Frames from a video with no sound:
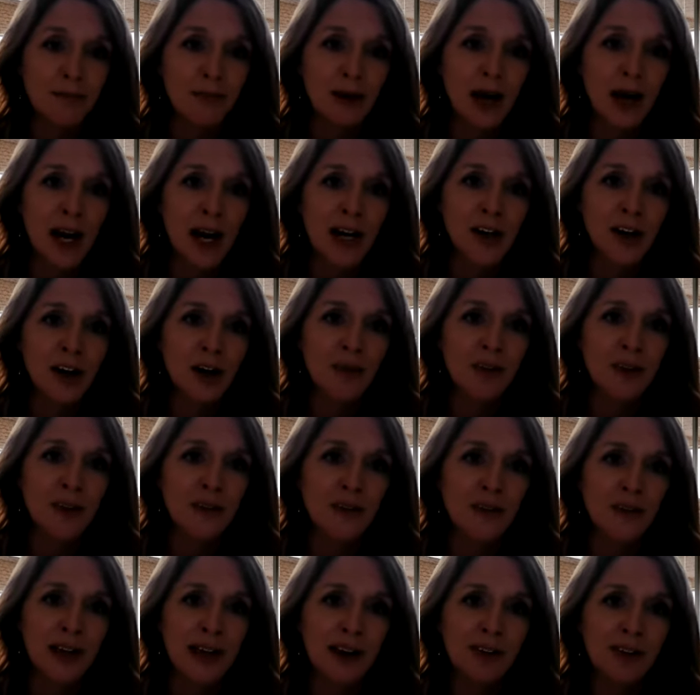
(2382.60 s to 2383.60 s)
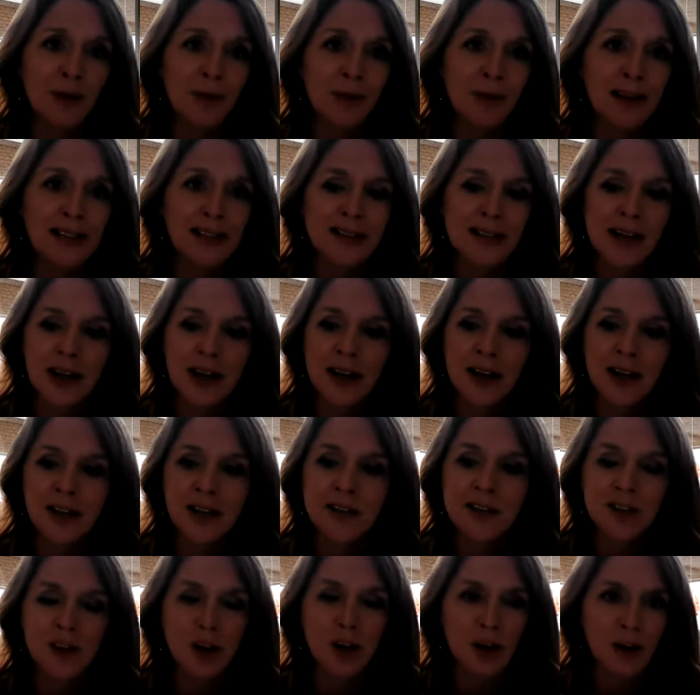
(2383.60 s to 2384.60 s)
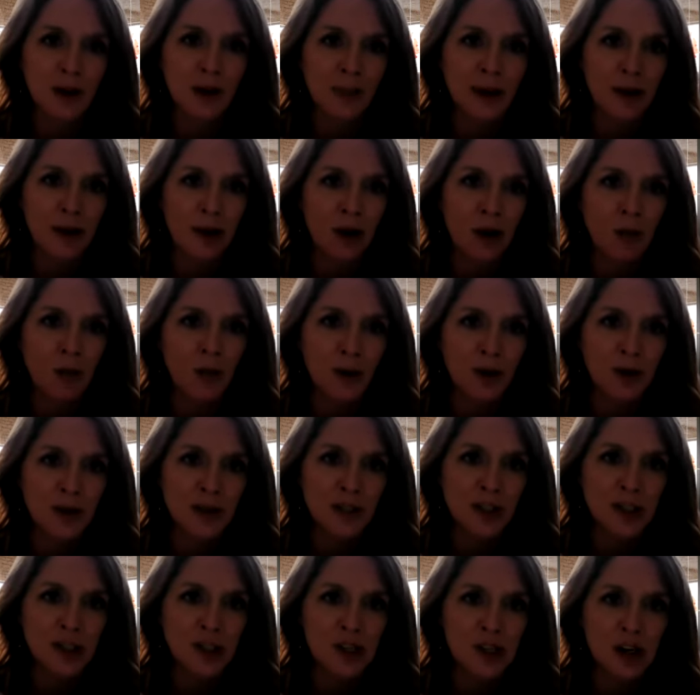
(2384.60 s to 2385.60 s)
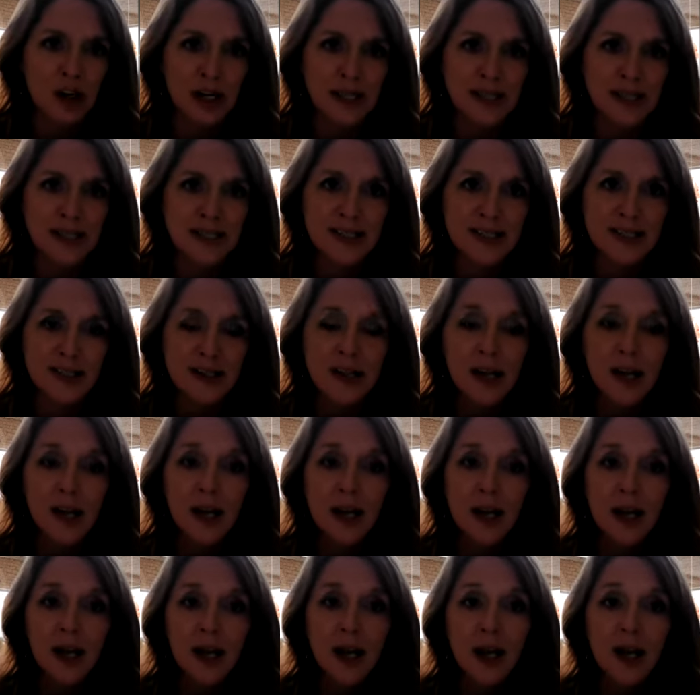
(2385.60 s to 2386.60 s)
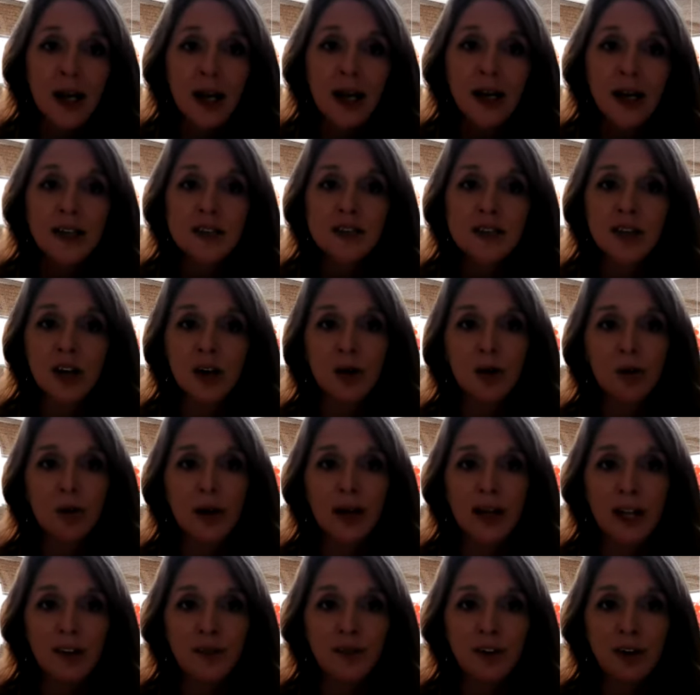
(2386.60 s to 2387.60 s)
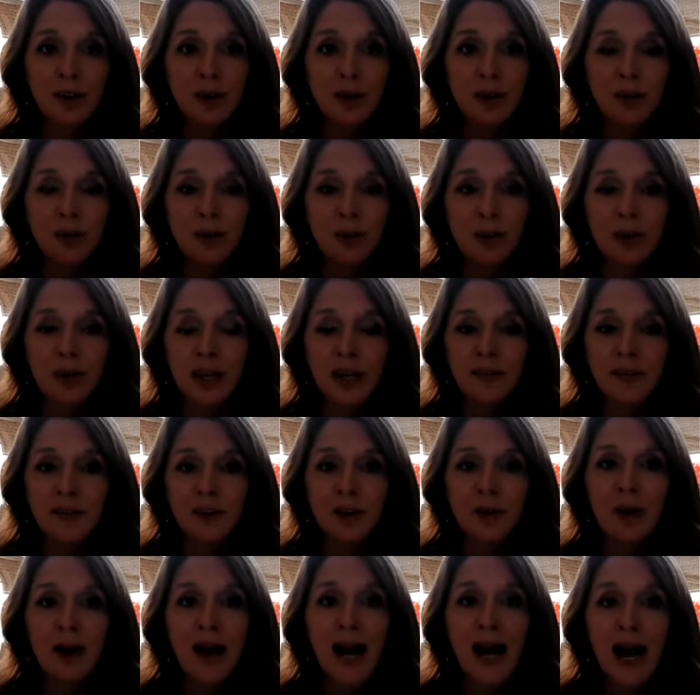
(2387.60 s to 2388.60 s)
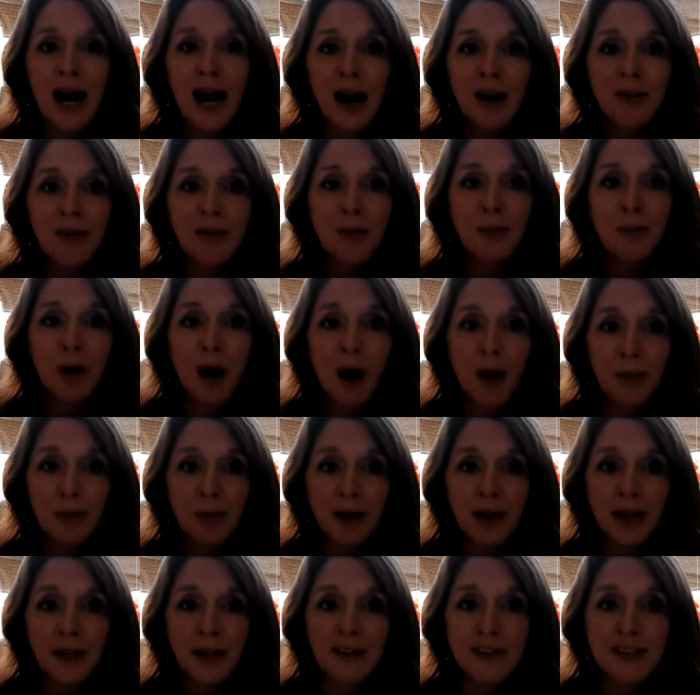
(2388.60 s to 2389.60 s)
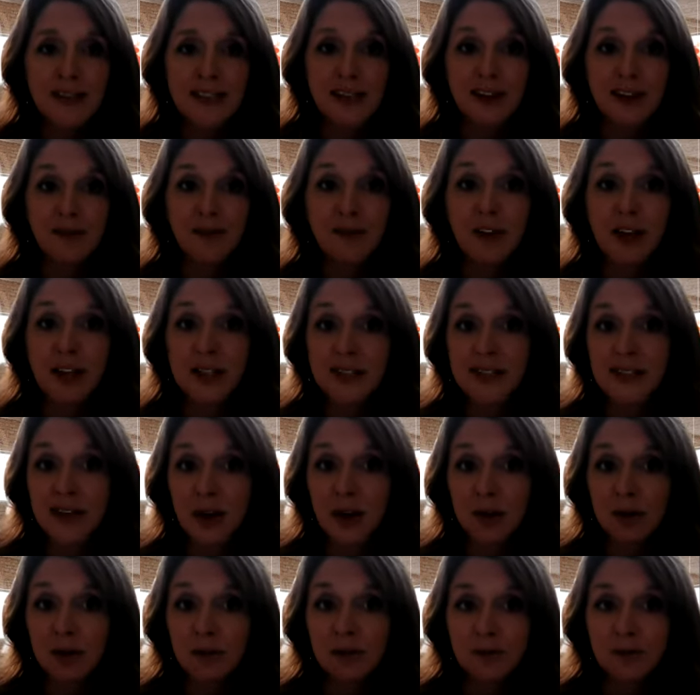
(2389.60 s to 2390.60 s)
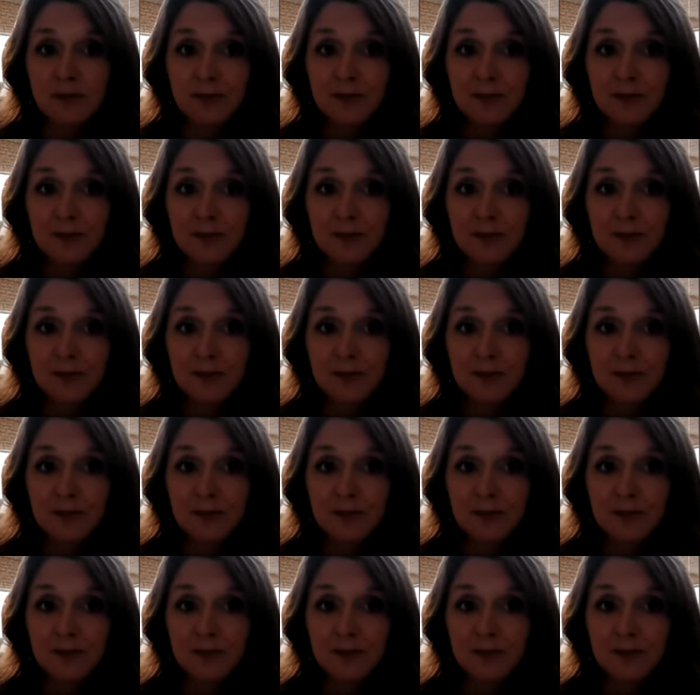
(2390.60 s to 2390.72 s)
I know that everybody's kind of concerned about homeowners insurance. So if you have a property that's in a flood zone,